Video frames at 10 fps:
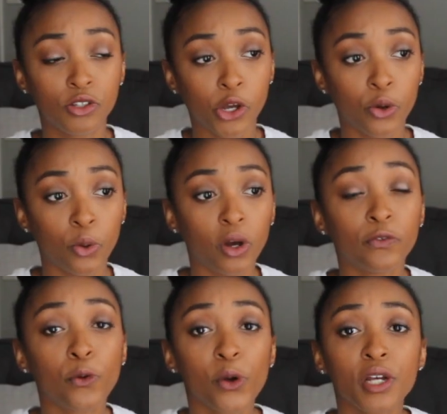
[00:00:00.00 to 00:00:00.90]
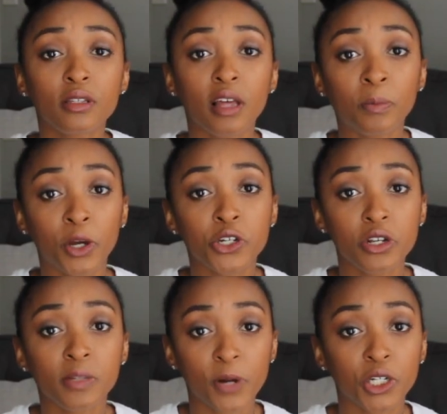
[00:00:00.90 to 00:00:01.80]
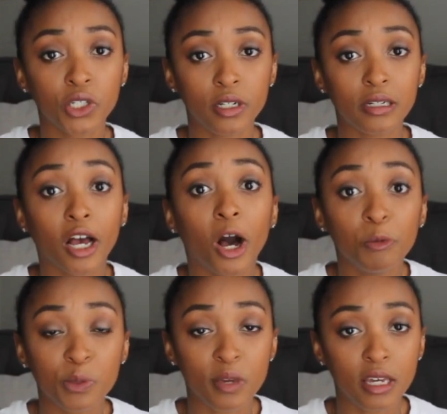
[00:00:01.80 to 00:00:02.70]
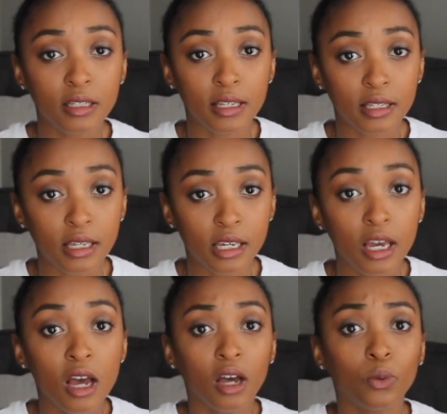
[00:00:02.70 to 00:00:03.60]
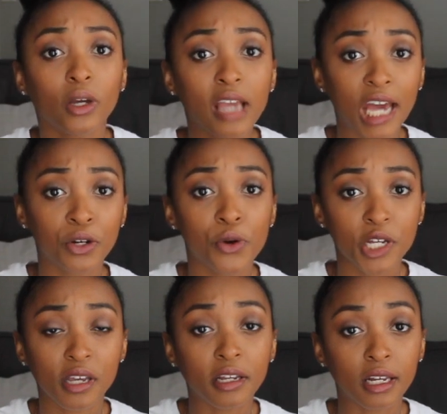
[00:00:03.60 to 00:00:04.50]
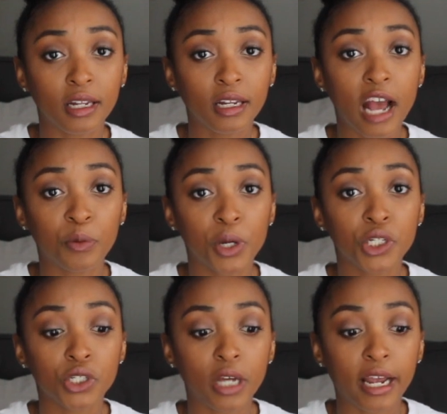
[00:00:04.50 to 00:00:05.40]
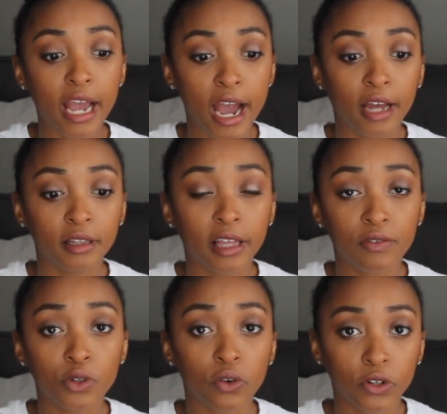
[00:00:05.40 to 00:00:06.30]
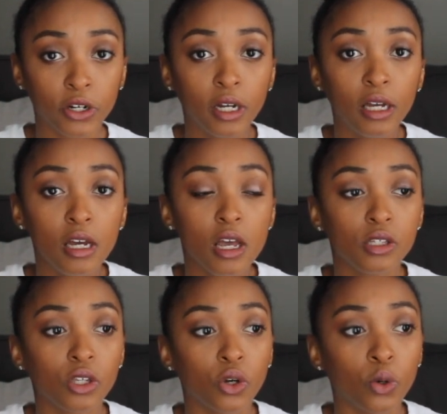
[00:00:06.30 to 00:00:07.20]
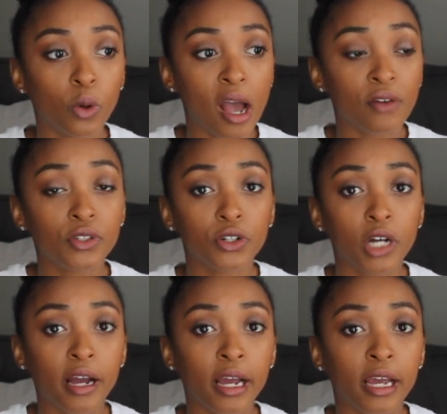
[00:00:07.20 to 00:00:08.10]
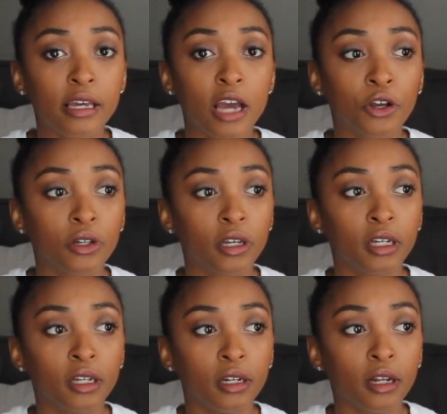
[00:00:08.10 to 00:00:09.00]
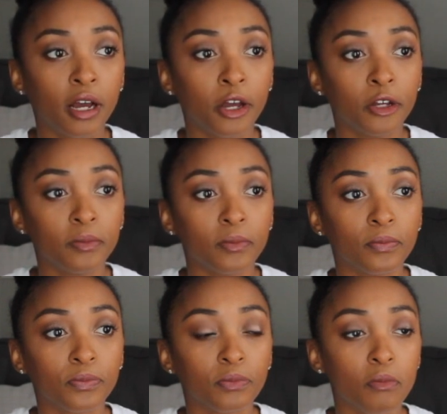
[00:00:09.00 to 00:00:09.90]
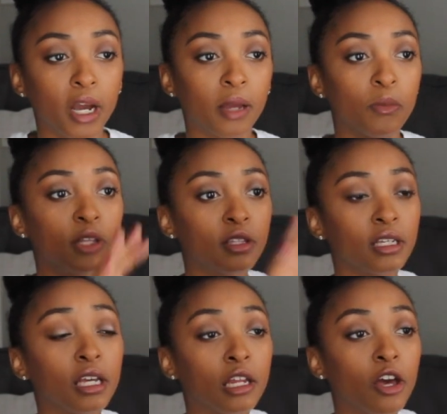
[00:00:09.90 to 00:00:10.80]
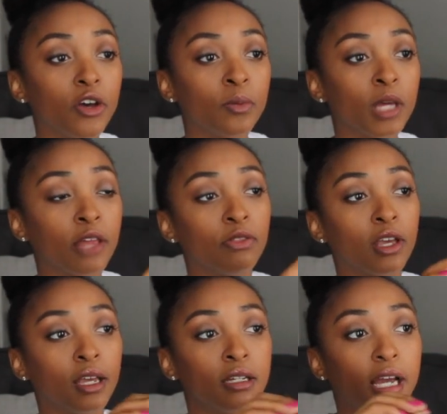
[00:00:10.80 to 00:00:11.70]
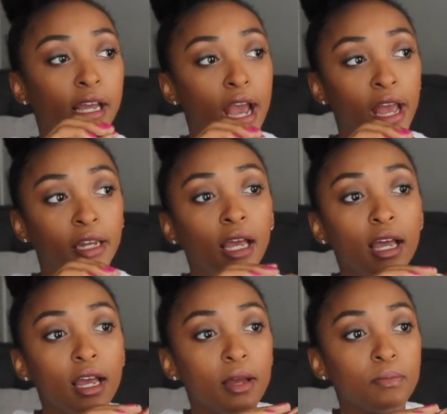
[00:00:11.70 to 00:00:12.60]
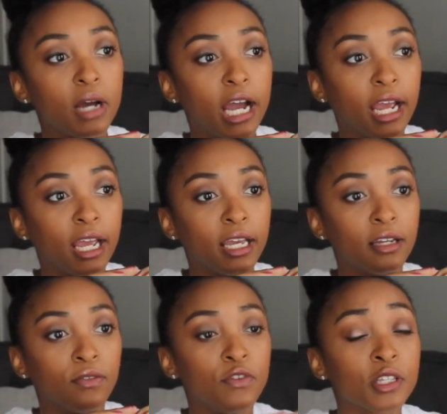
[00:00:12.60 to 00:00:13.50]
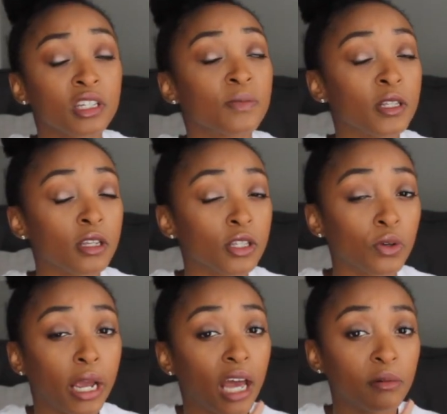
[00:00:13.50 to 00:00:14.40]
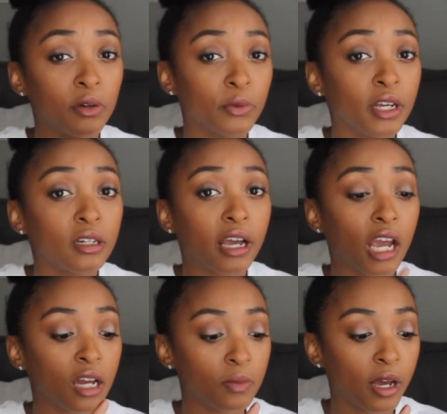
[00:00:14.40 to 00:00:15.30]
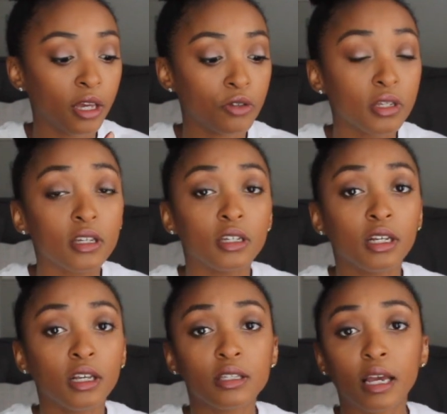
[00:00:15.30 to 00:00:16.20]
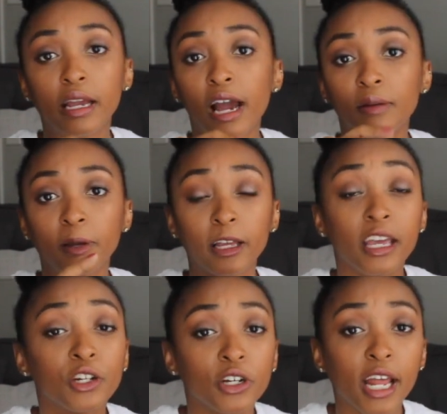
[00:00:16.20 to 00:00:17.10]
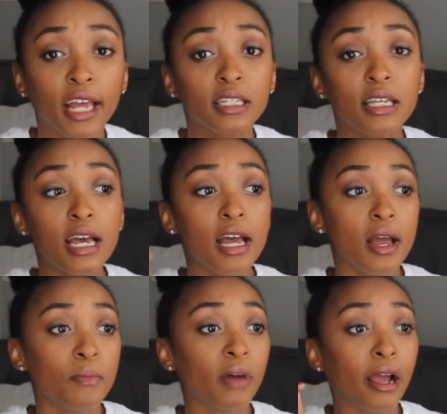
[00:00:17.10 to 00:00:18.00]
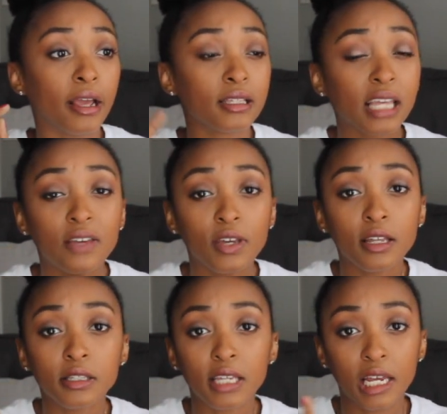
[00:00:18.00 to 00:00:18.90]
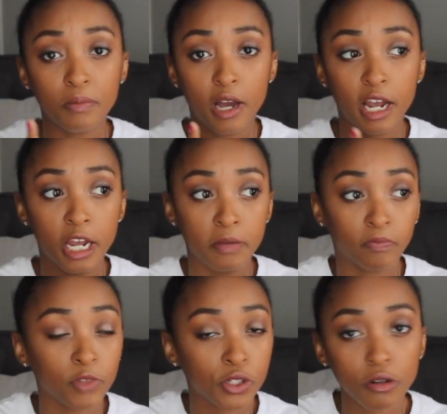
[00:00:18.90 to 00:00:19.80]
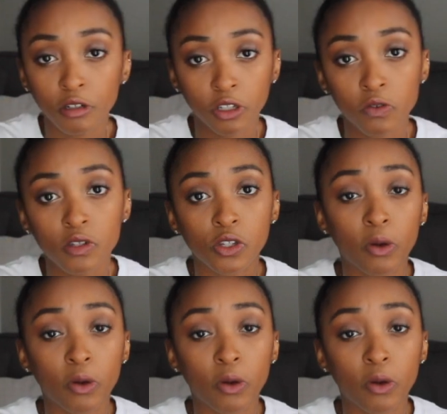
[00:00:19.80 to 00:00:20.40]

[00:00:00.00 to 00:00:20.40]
So of course that budget spreadsheet helped me to see what categories I needed, how much I had left over. So after I calculated my monthly income, and then I had my fixed expenses, so I had my rent, I had my utilities, I had my internet, my savings, and my student loans.